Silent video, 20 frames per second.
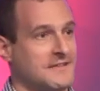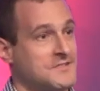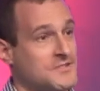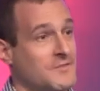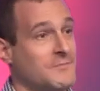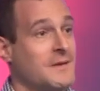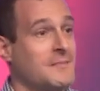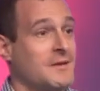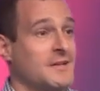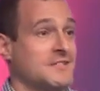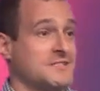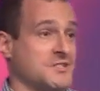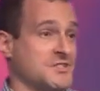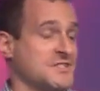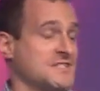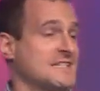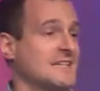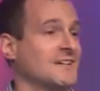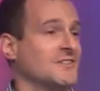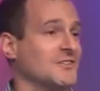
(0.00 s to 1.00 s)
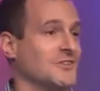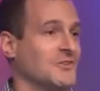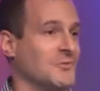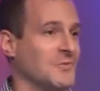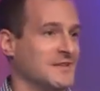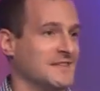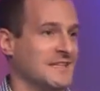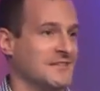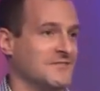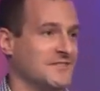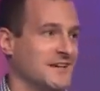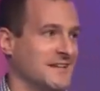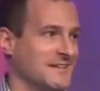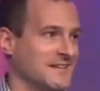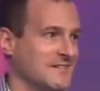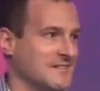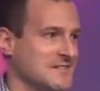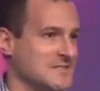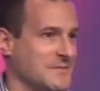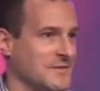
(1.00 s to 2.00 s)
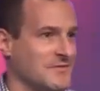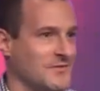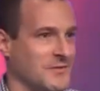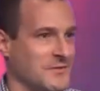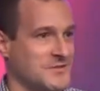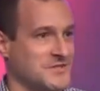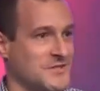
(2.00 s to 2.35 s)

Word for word: so maybe I'll just tell you what they've done in Elizabeth Forward.